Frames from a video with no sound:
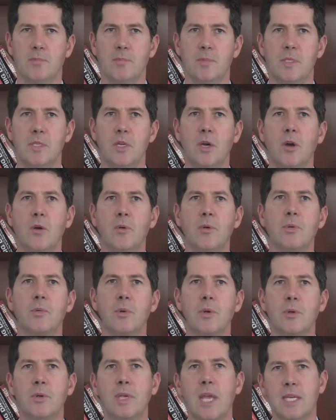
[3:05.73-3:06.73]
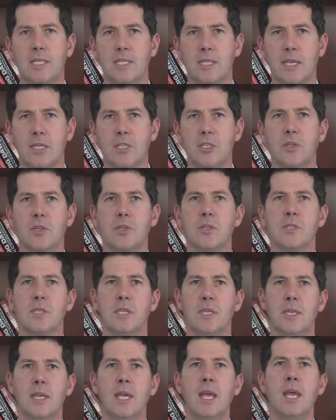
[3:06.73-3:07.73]
So through guest lectures
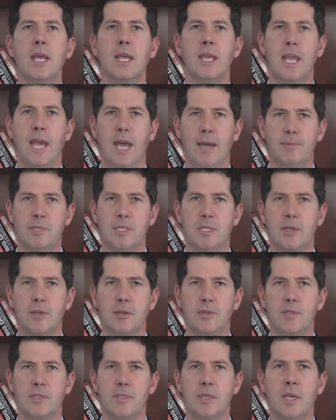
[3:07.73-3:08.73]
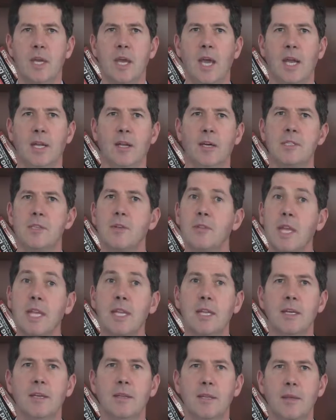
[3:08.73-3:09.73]
and capstones, and also then
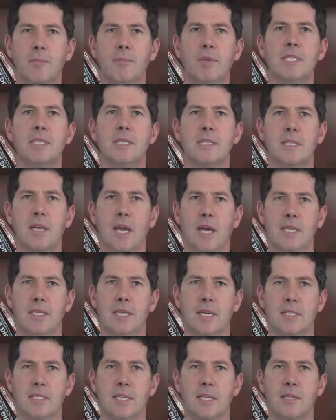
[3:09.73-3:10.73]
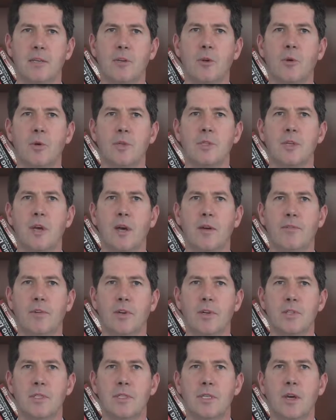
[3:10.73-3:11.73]
the business context that the course
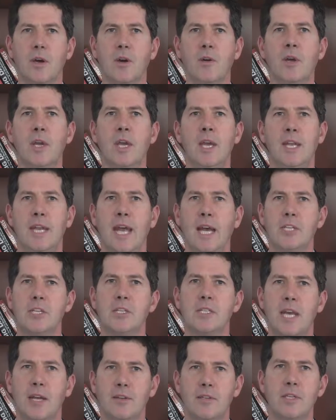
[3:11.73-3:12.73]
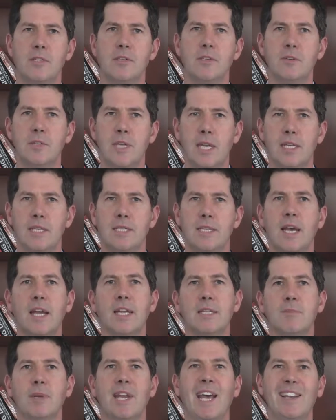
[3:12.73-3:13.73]
offers. So not just how to do data
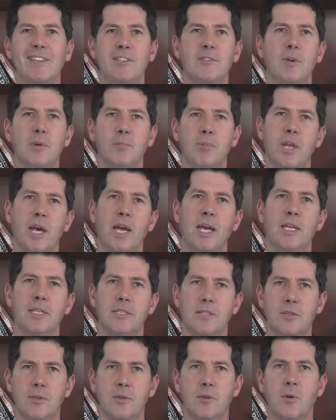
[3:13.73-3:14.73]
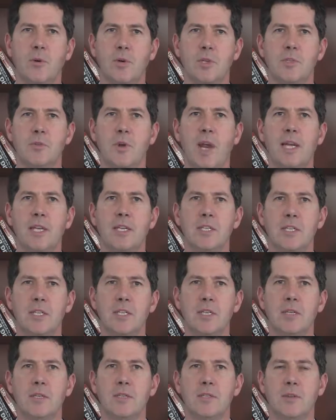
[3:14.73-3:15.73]
science, but how to apply it to core
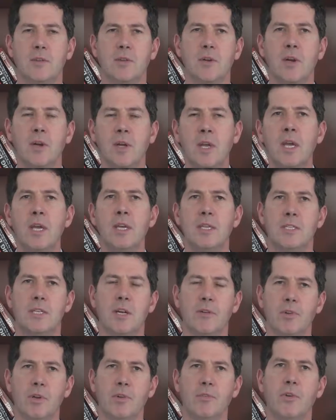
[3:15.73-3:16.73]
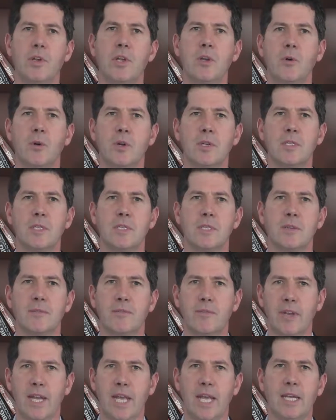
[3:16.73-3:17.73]
strategy. So there are several free courses in
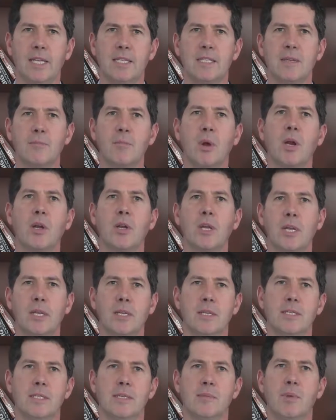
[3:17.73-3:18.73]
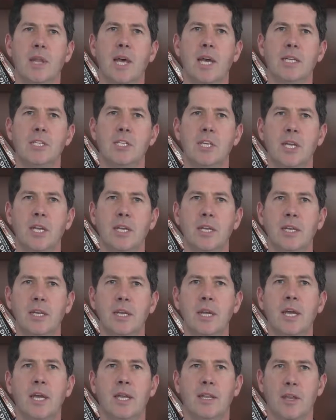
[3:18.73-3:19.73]
finance and marketing and supply chain
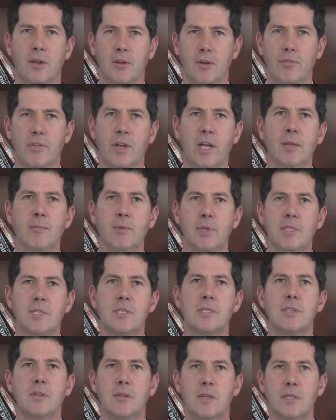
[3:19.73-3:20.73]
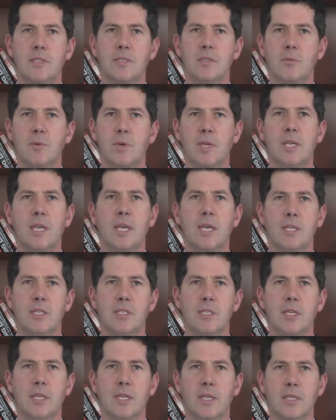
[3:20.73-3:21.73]
that are available to students who would
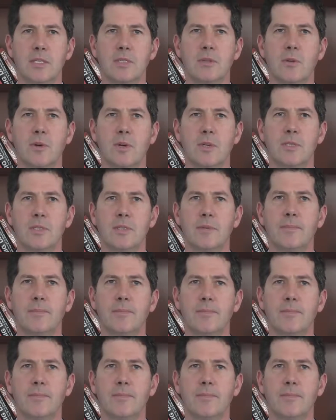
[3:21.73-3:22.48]
engage in this course.